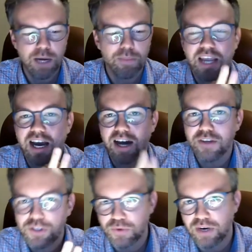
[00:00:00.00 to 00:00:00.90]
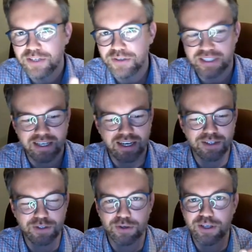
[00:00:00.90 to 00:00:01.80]
But the other two are interesting.
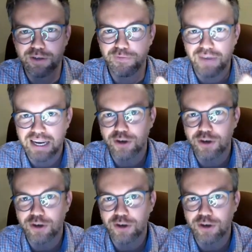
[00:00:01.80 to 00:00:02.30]
So you think